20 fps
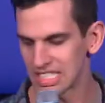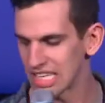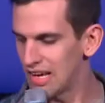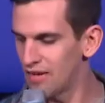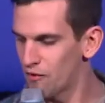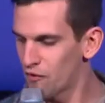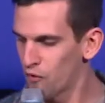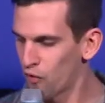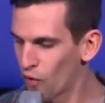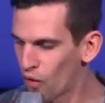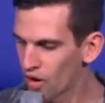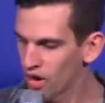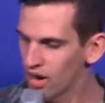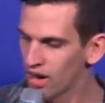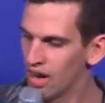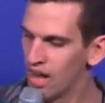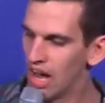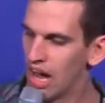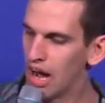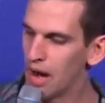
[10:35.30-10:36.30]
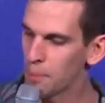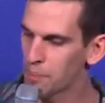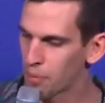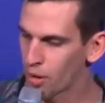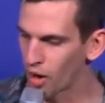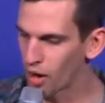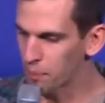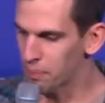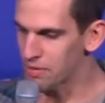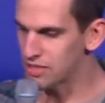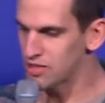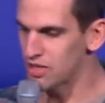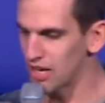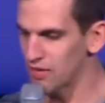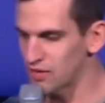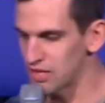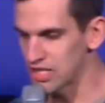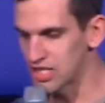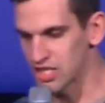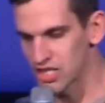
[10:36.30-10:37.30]
and for a purpose, you
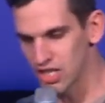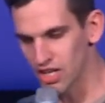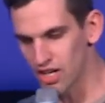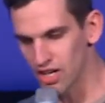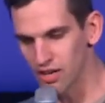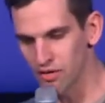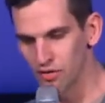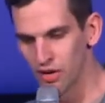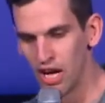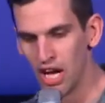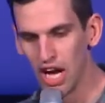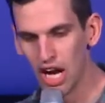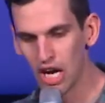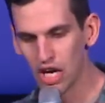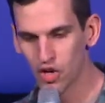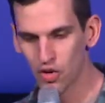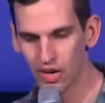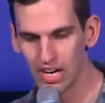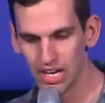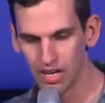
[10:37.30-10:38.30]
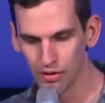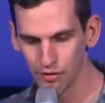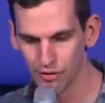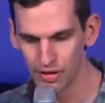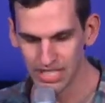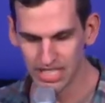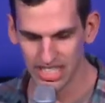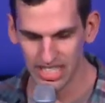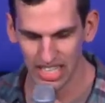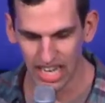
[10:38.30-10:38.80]
have to serve a greater vision,